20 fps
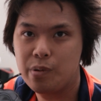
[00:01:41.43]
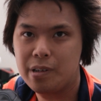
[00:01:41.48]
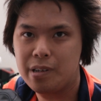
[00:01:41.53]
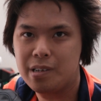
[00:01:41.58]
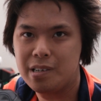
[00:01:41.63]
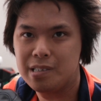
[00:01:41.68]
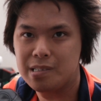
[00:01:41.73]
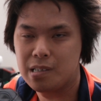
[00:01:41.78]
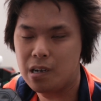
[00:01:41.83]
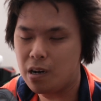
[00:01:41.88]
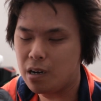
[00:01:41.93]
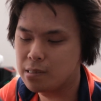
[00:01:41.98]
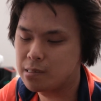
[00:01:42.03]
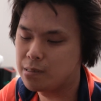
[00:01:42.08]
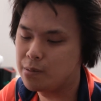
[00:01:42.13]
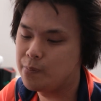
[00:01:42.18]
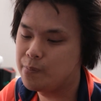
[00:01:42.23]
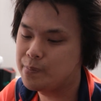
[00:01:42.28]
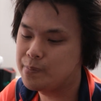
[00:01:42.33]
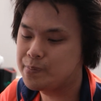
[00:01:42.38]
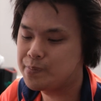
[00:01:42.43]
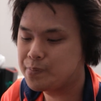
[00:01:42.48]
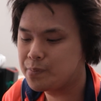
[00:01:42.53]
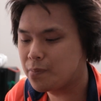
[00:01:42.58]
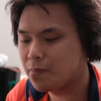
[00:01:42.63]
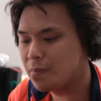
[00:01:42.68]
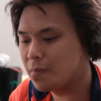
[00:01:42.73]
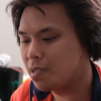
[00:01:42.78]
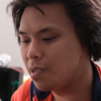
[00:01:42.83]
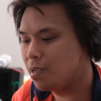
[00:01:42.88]
little bit is awesome.
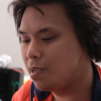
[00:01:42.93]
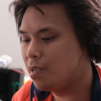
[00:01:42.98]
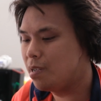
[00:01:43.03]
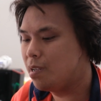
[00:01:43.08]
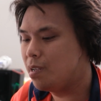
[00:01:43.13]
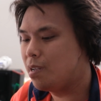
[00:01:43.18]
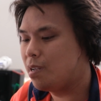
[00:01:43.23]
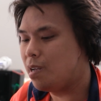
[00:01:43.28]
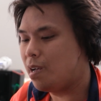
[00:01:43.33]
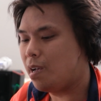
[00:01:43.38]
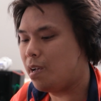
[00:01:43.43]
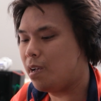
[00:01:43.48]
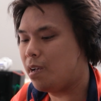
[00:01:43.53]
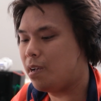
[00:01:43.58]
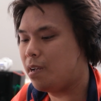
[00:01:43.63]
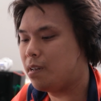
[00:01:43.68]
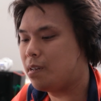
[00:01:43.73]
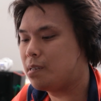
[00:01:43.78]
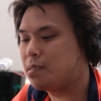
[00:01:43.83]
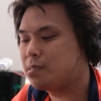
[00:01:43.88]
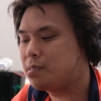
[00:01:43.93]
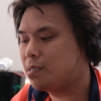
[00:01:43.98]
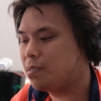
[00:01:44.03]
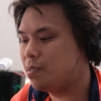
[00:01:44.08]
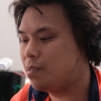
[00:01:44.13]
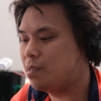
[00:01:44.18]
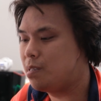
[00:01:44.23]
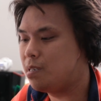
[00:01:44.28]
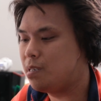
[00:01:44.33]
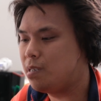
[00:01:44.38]
And
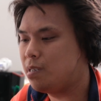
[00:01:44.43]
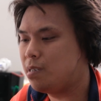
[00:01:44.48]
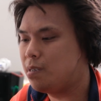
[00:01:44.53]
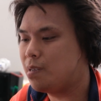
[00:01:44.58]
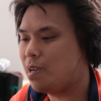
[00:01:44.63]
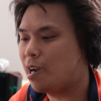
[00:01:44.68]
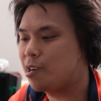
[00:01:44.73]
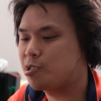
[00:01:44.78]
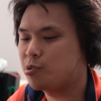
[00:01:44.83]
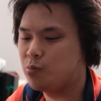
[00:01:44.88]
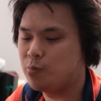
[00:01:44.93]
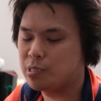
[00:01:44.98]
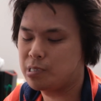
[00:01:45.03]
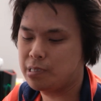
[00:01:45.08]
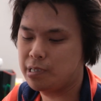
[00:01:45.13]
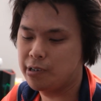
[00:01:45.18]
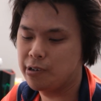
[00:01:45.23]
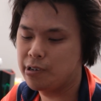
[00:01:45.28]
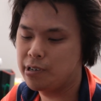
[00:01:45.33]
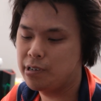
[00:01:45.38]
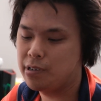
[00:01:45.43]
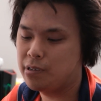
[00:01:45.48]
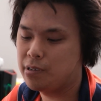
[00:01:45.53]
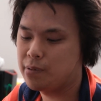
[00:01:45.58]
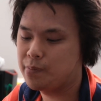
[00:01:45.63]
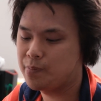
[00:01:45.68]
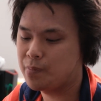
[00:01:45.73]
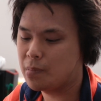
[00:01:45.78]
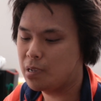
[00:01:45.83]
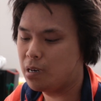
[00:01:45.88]
the actual
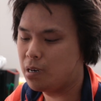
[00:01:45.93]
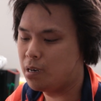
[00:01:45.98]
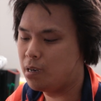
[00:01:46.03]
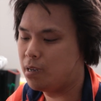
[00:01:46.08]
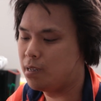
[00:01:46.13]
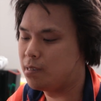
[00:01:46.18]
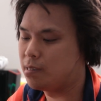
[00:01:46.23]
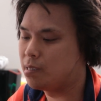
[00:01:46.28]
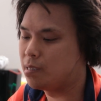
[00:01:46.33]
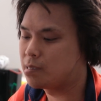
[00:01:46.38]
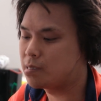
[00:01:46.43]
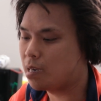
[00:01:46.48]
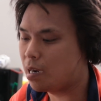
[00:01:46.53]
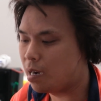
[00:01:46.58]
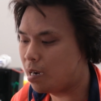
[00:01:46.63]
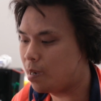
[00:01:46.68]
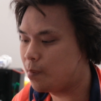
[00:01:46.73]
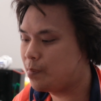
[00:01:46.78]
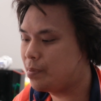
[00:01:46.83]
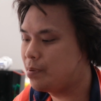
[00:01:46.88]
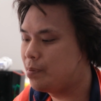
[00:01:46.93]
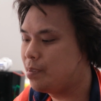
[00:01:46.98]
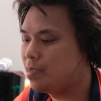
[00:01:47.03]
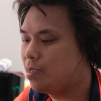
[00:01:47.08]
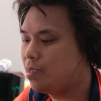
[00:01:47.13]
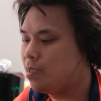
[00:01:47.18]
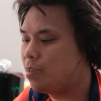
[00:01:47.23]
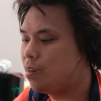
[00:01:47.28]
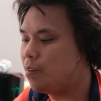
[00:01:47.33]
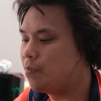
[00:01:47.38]
material on the top
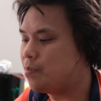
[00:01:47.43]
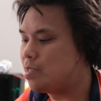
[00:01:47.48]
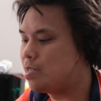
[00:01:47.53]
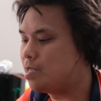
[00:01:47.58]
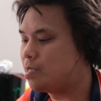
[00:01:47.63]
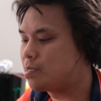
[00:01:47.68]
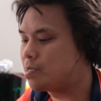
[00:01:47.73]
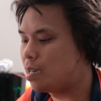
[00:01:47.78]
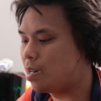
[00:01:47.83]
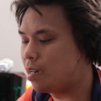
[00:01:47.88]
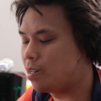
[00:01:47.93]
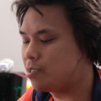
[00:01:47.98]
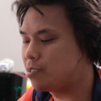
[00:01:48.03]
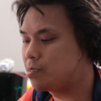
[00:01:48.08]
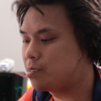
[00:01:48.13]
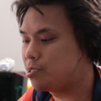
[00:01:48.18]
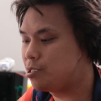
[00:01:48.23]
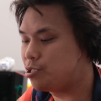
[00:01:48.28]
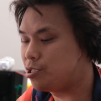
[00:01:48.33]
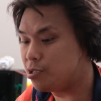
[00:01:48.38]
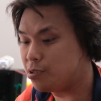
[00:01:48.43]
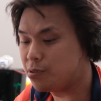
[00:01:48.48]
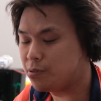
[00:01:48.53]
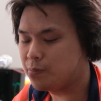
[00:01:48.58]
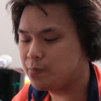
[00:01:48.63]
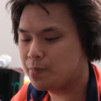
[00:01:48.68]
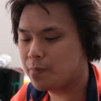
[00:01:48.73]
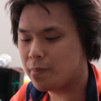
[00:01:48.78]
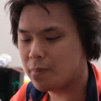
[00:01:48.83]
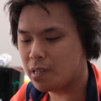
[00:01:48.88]
of the entire
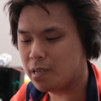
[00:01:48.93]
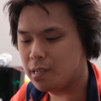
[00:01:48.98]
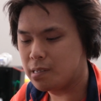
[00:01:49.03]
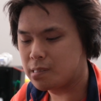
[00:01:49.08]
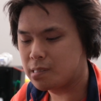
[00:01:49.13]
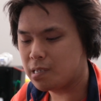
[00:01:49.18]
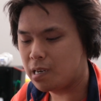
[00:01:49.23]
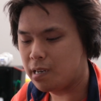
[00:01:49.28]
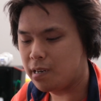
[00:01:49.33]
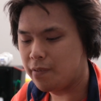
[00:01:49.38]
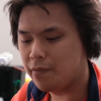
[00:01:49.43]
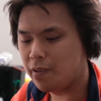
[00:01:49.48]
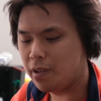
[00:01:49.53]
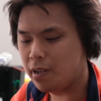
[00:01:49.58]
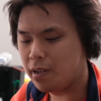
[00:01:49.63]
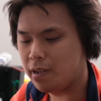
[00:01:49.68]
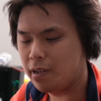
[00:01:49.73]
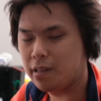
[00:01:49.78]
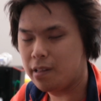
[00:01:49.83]
shoe is kind of